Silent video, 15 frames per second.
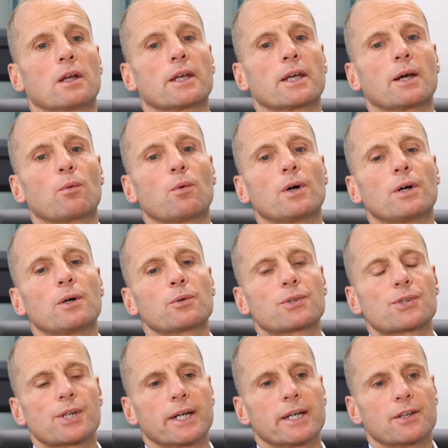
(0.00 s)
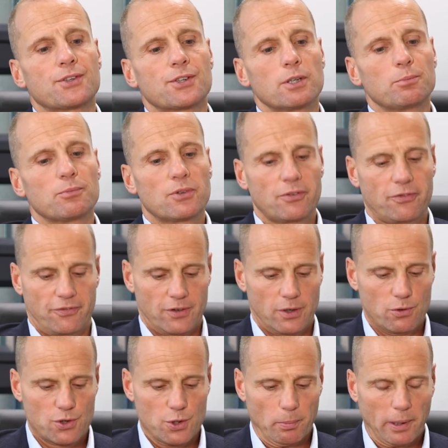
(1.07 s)
Yeah, what I would say in terms of
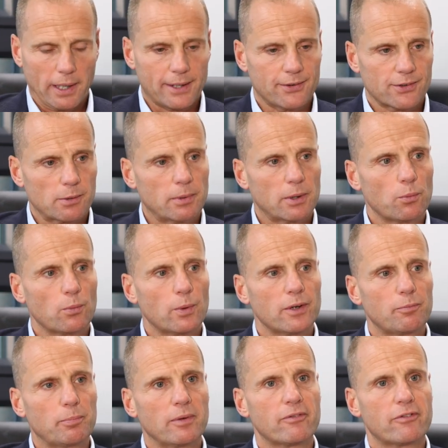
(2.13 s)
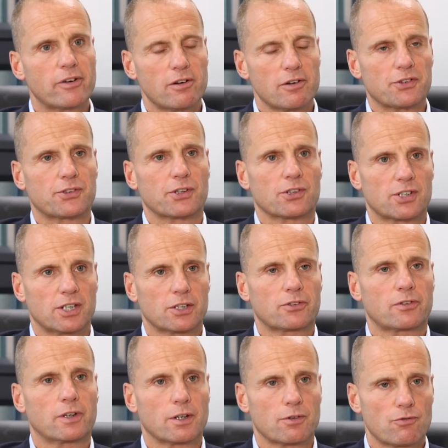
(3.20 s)
future plans, I mean, we've been very
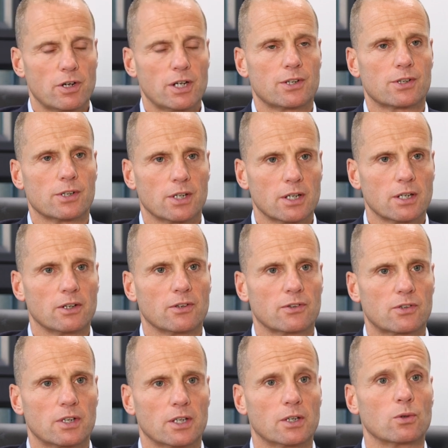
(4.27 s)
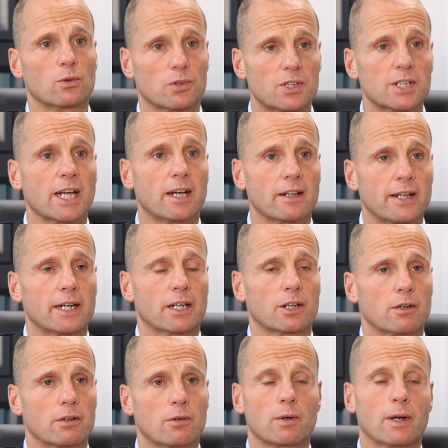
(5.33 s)
successful in recent years in order to get that
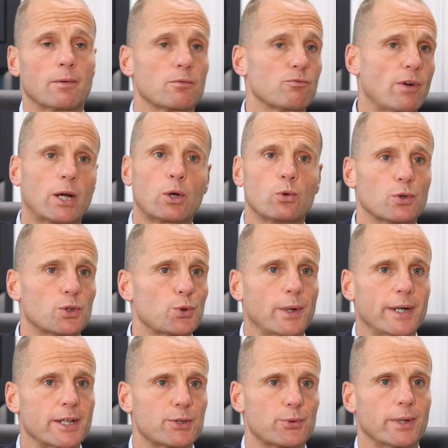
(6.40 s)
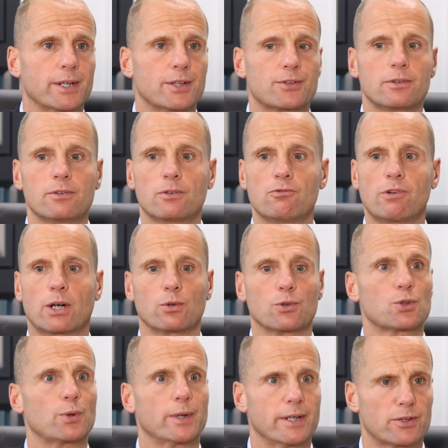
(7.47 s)
record 2022, record
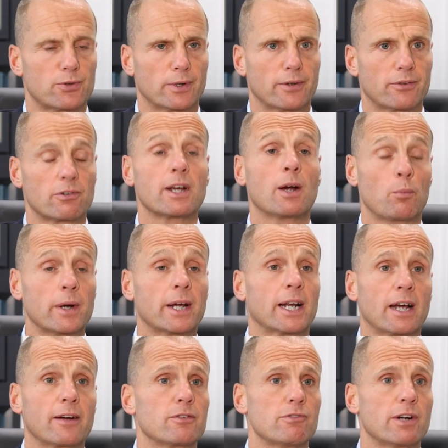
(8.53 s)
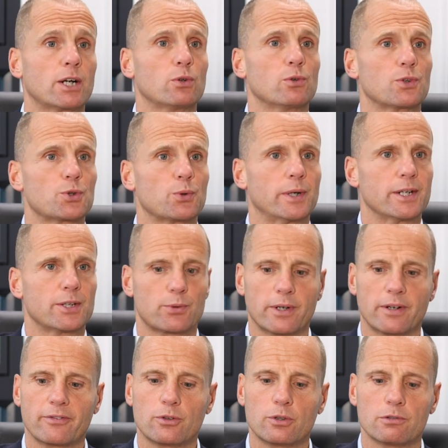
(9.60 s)
2023, and we're going to have a record
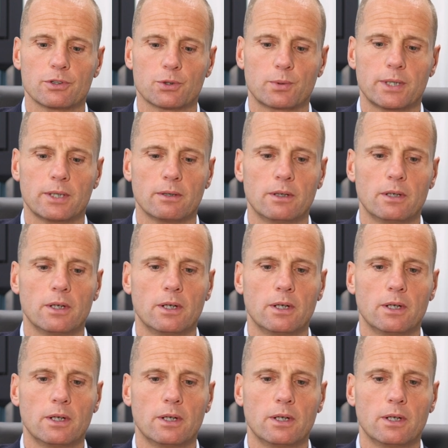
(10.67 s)
2024 as well.